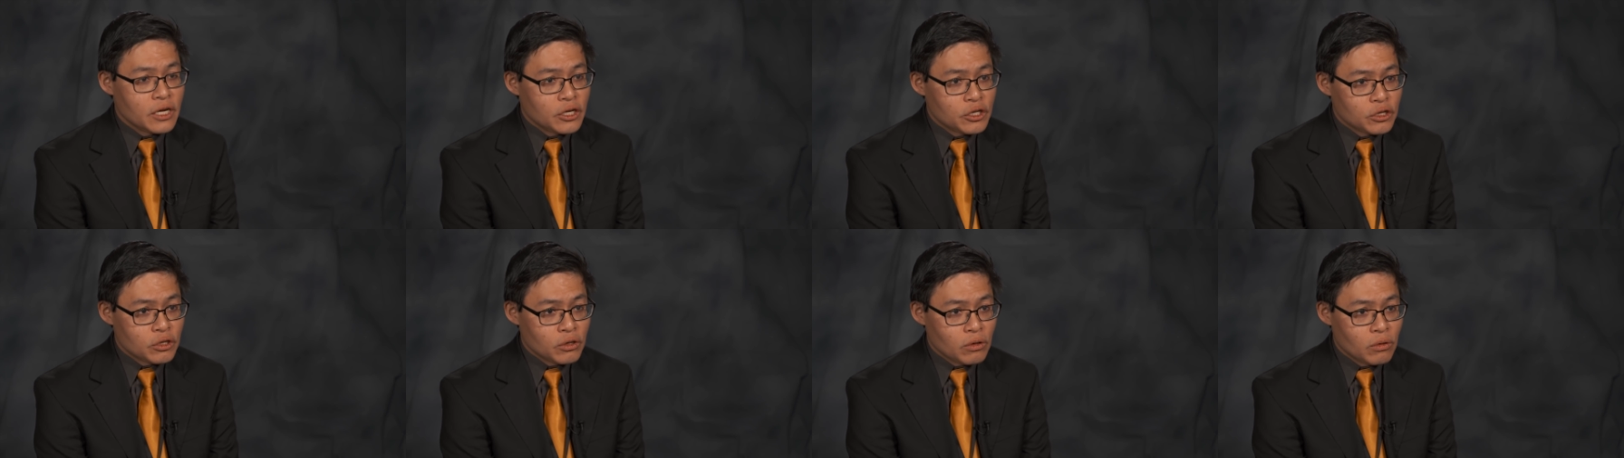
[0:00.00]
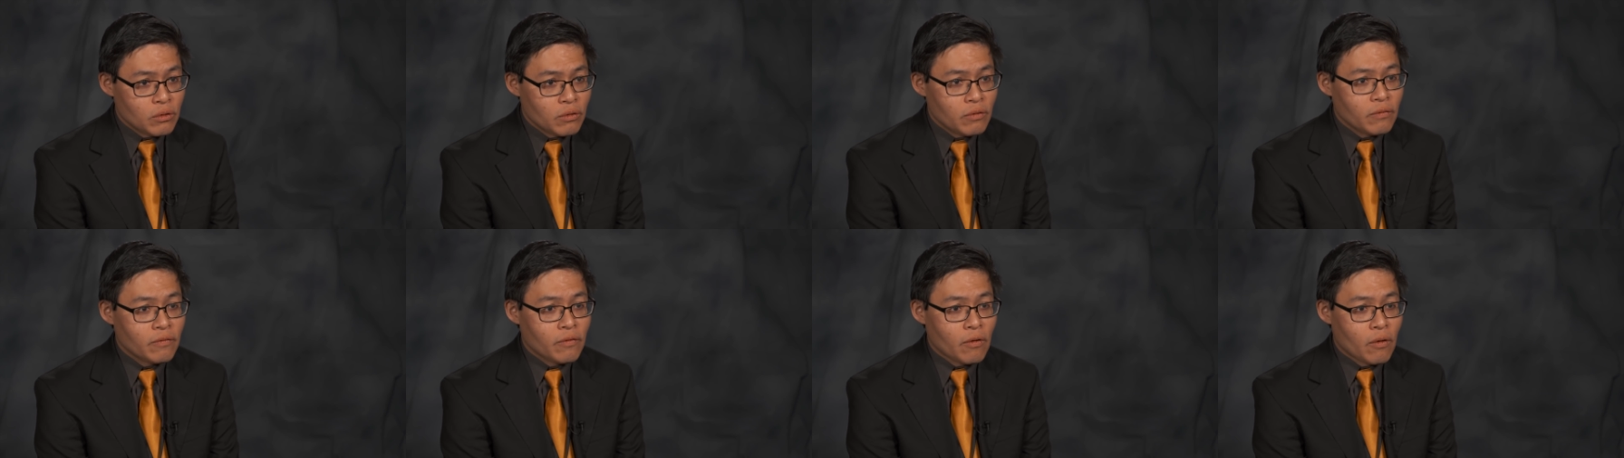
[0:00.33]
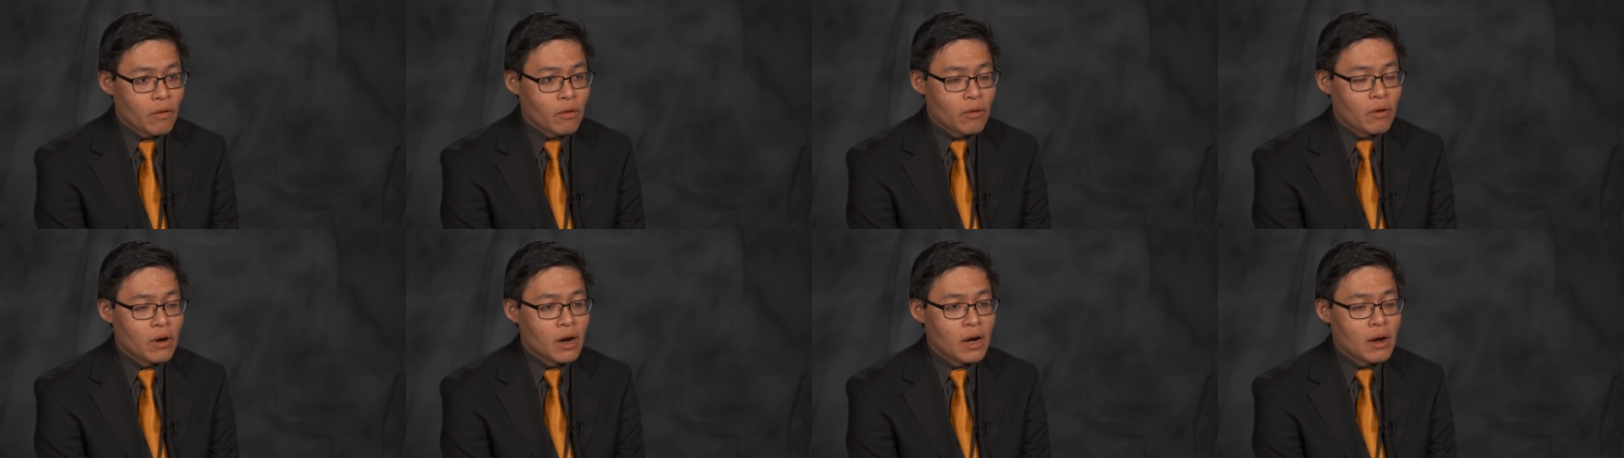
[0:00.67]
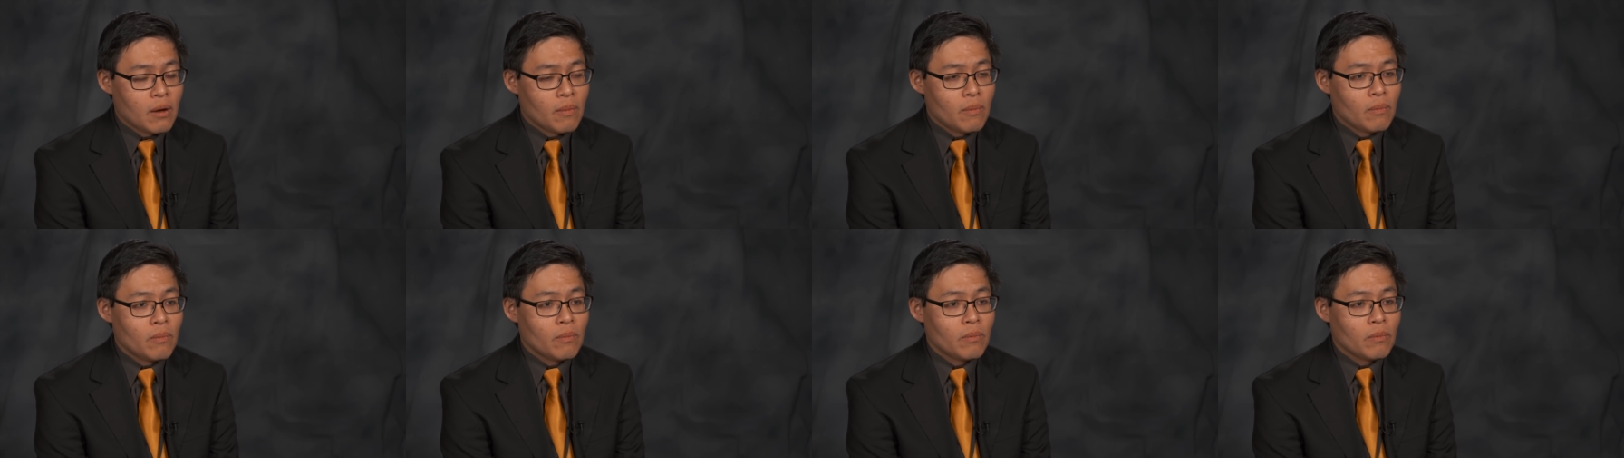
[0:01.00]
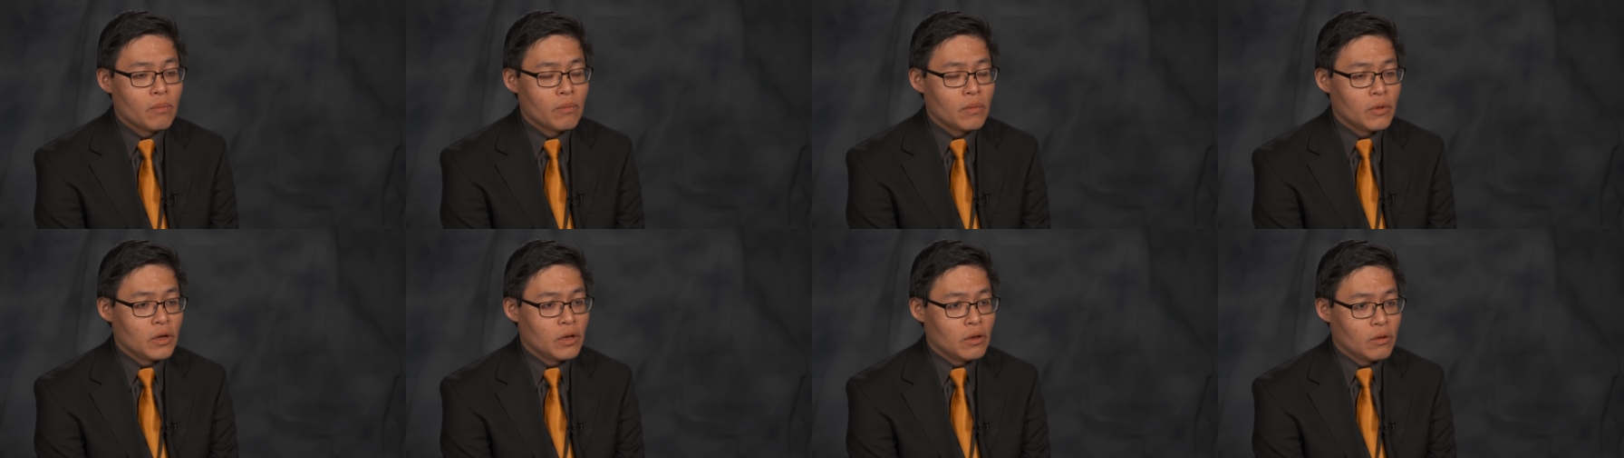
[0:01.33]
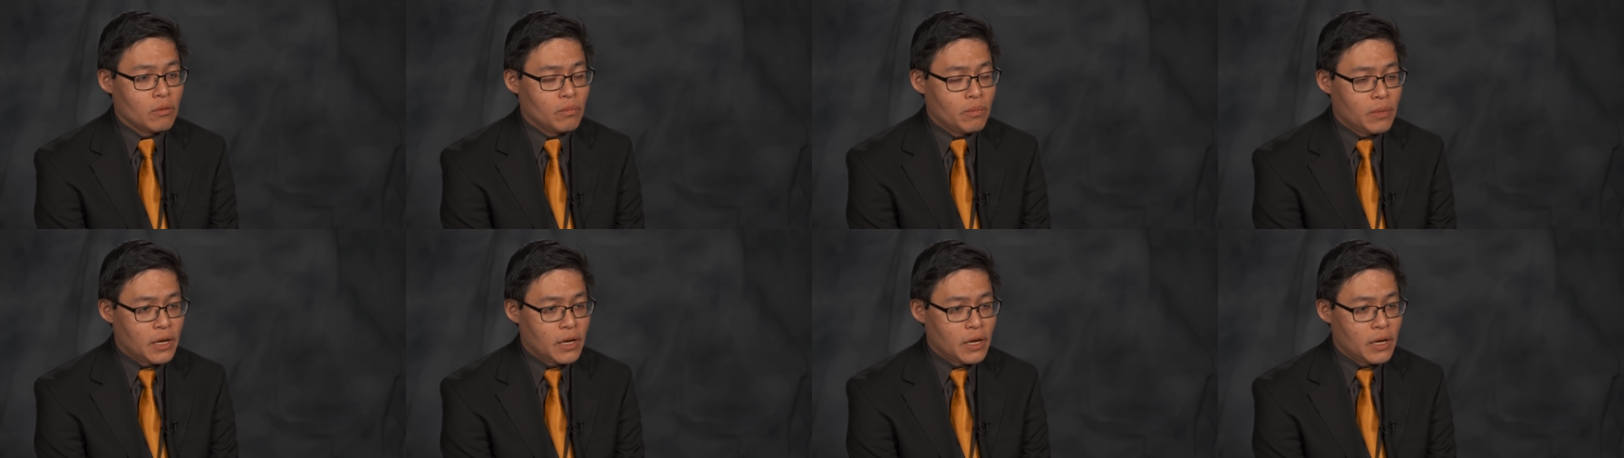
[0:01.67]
issue for you know,